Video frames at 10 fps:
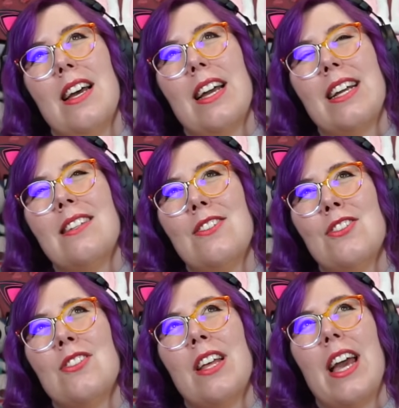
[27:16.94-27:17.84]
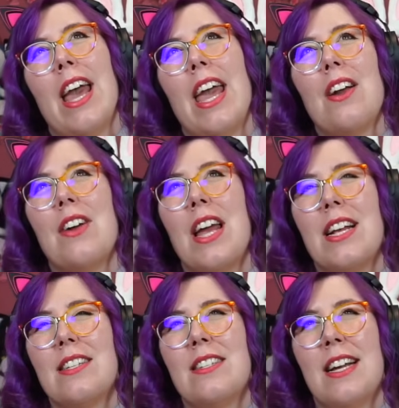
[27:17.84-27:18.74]
guess they're just like a hair
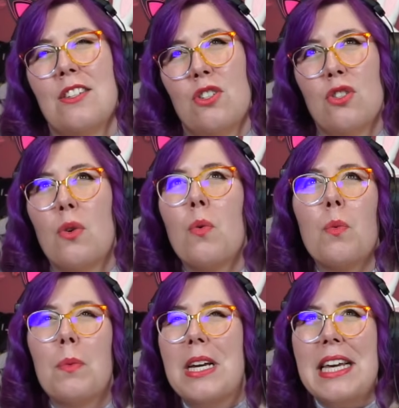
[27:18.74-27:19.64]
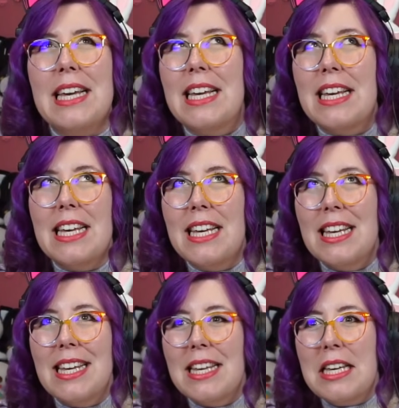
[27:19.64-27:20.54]
accessory.
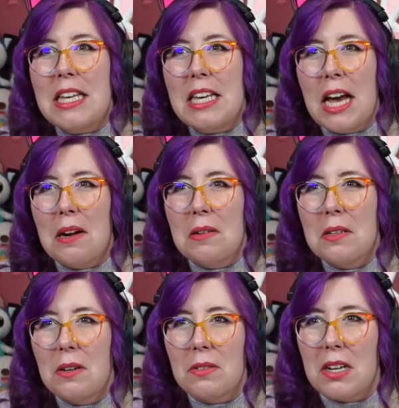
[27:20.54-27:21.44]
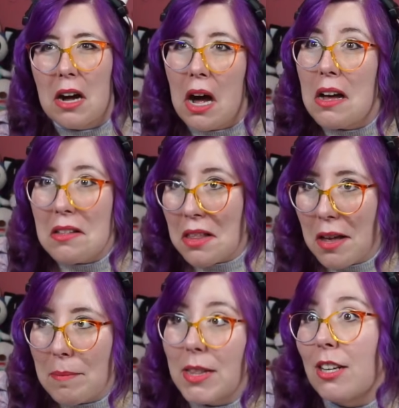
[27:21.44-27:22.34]
I don't really know what to call
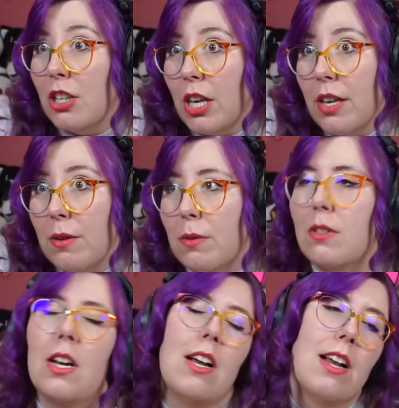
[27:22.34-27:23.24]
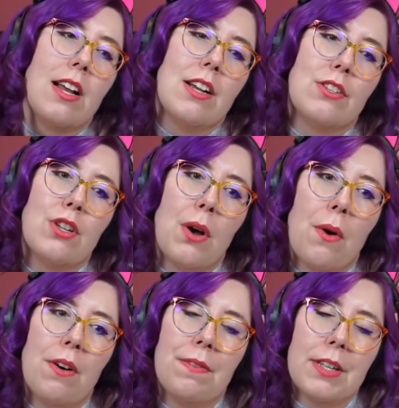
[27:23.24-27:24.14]
them, but they're cute. So
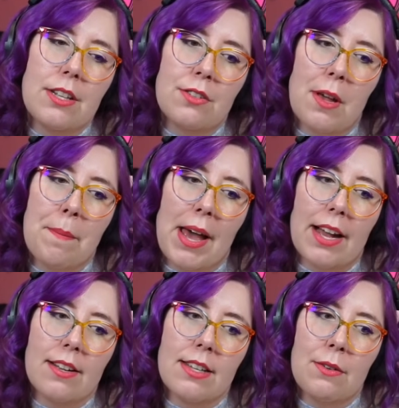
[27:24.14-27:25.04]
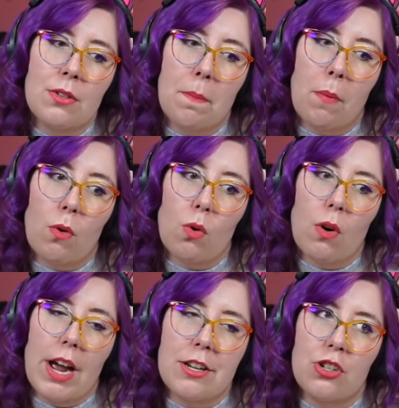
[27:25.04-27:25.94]
hopefully those come back because that was
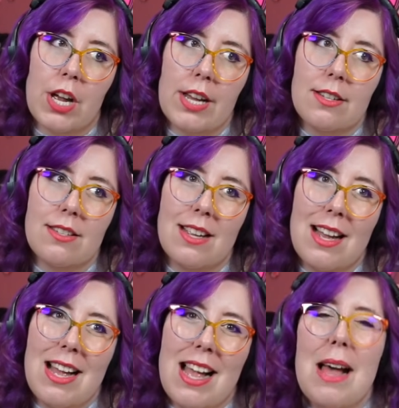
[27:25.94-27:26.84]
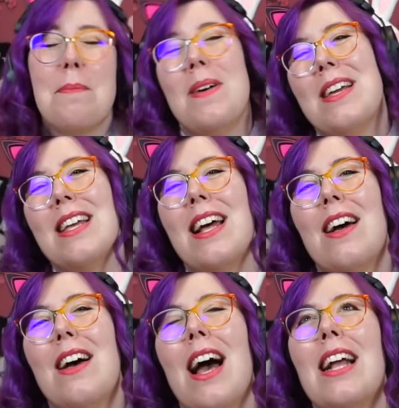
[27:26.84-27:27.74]
precious. But
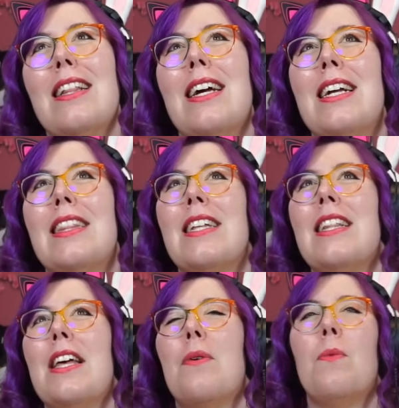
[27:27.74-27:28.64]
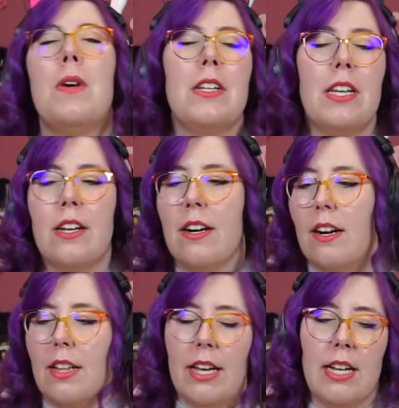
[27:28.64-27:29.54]
I like that like Wendy and
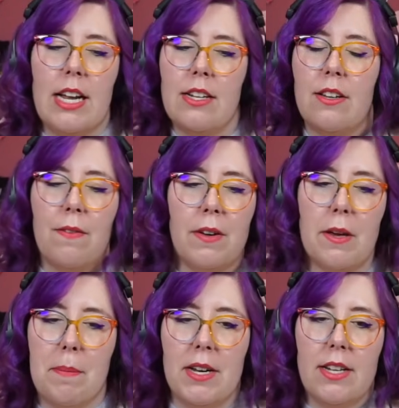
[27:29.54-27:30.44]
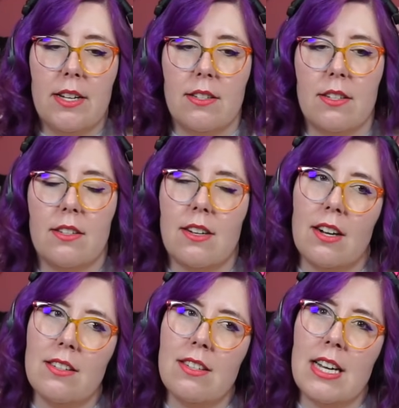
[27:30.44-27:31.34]
Carla kind of had differing opinions because
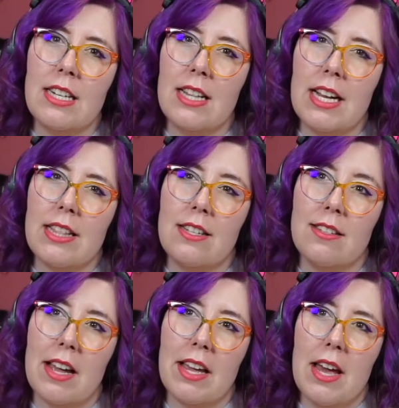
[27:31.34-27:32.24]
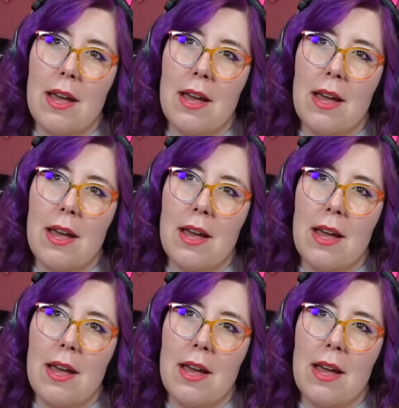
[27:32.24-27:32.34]
Carla's kind of like this like